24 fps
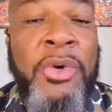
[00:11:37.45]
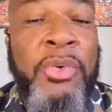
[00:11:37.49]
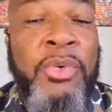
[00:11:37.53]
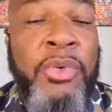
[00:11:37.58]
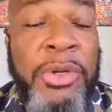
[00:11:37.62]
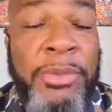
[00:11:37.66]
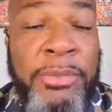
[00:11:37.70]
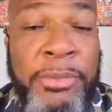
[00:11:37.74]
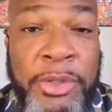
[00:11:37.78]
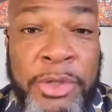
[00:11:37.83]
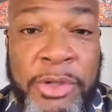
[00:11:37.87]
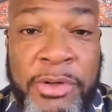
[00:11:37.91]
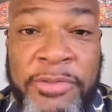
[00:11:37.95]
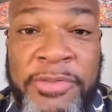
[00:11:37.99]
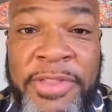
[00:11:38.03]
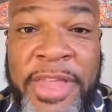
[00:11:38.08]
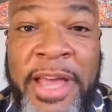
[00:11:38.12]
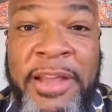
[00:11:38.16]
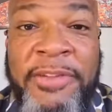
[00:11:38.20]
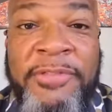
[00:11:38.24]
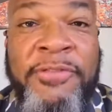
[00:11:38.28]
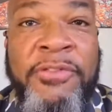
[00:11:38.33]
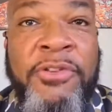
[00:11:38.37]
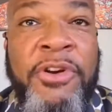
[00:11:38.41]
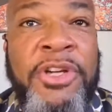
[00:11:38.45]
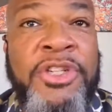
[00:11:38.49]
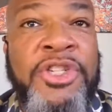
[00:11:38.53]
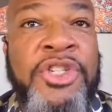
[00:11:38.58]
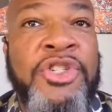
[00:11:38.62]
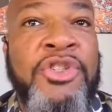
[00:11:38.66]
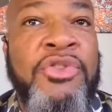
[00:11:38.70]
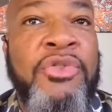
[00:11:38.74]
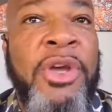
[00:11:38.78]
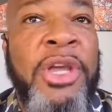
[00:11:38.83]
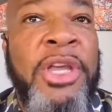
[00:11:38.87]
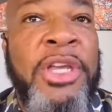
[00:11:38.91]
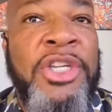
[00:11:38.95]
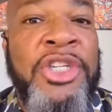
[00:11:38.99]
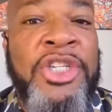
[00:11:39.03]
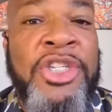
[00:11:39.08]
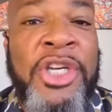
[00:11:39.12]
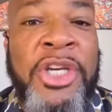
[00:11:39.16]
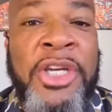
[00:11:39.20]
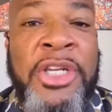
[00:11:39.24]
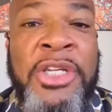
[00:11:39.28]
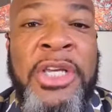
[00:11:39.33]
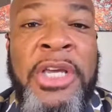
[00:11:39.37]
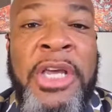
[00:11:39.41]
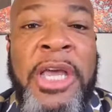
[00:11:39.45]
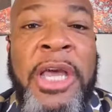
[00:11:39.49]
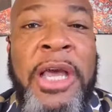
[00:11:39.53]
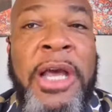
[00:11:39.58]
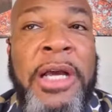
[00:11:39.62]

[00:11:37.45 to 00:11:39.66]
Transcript: remove that frustration,